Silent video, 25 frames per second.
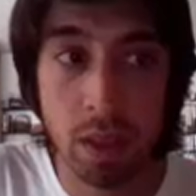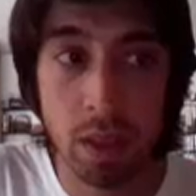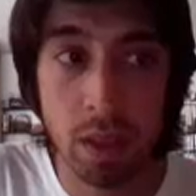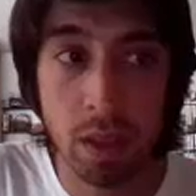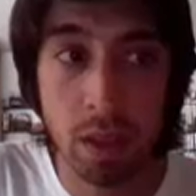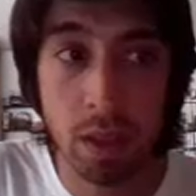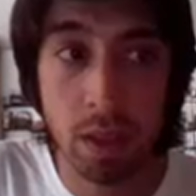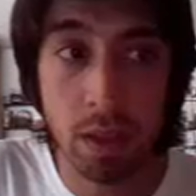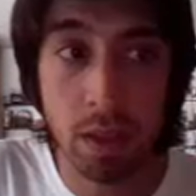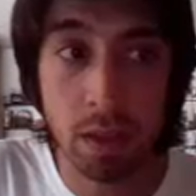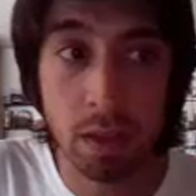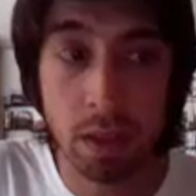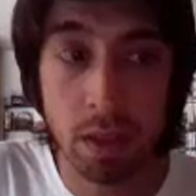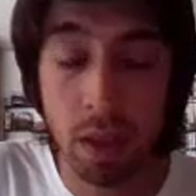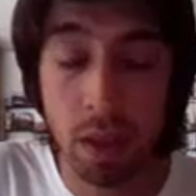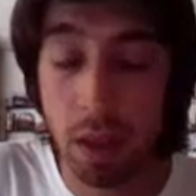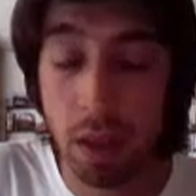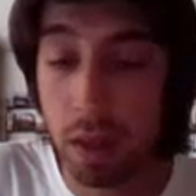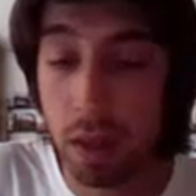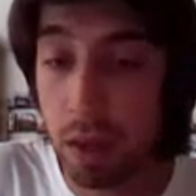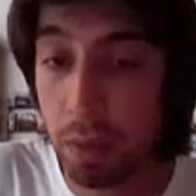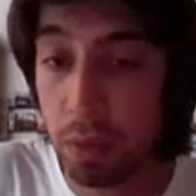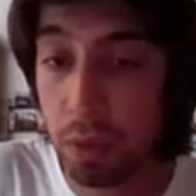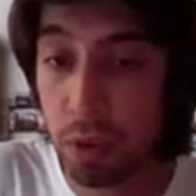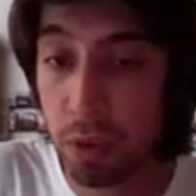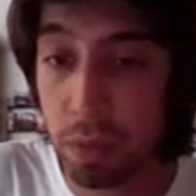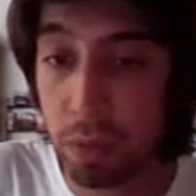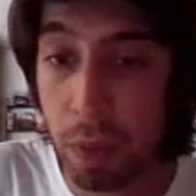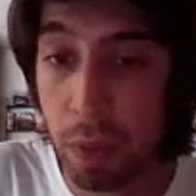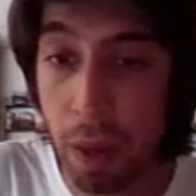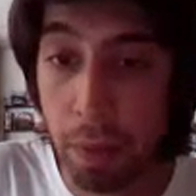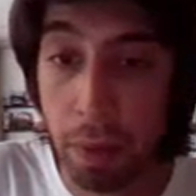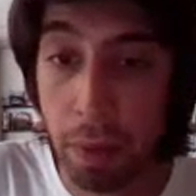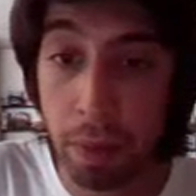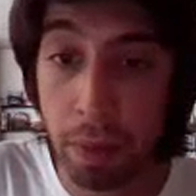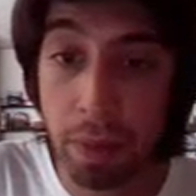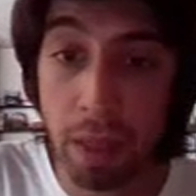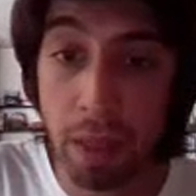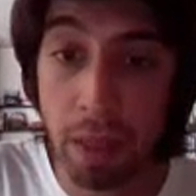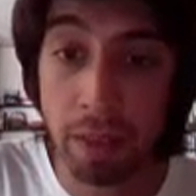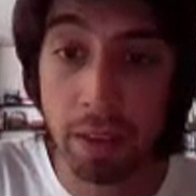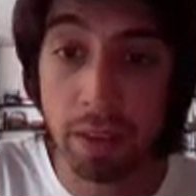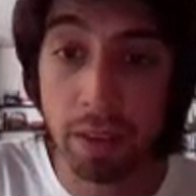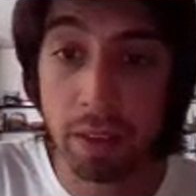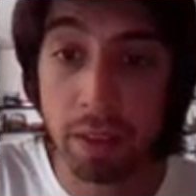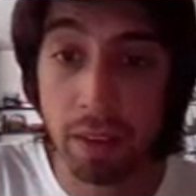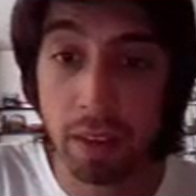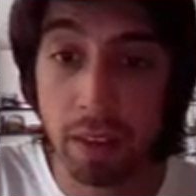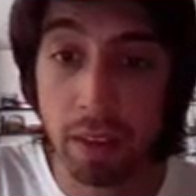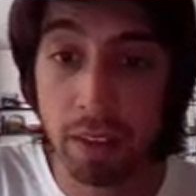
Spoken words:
these numbers pop up, that's a